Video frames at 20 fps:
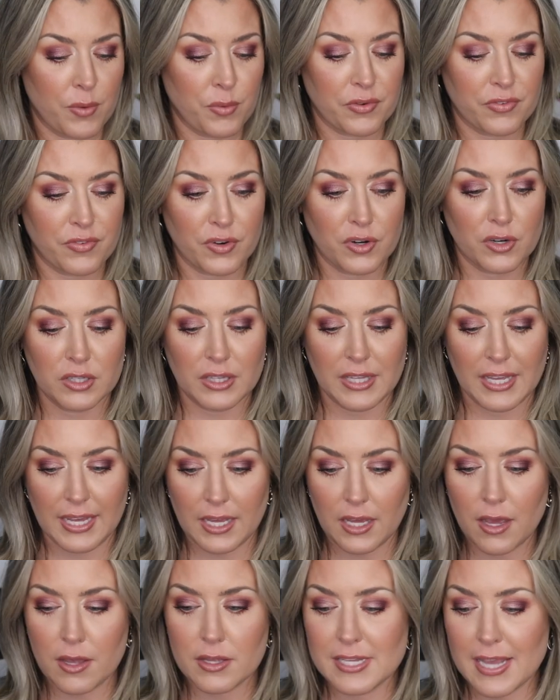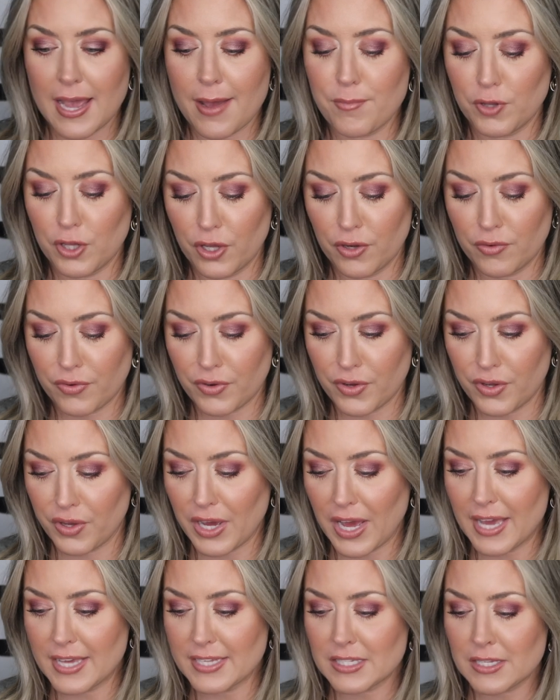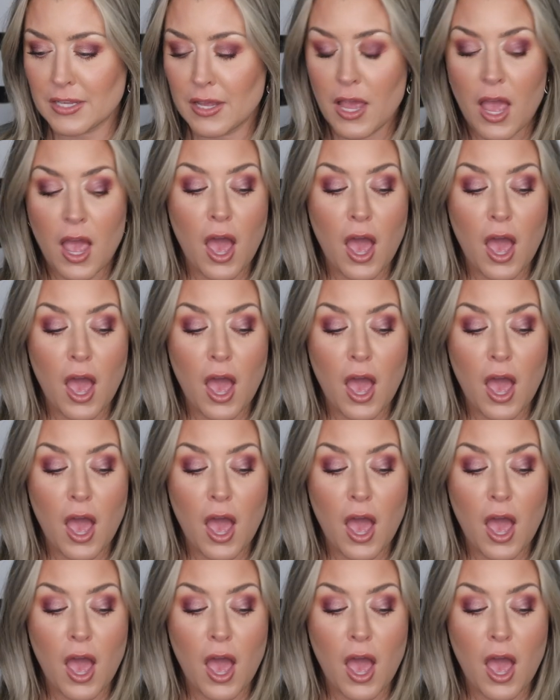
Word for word: a referral link down below for you guys.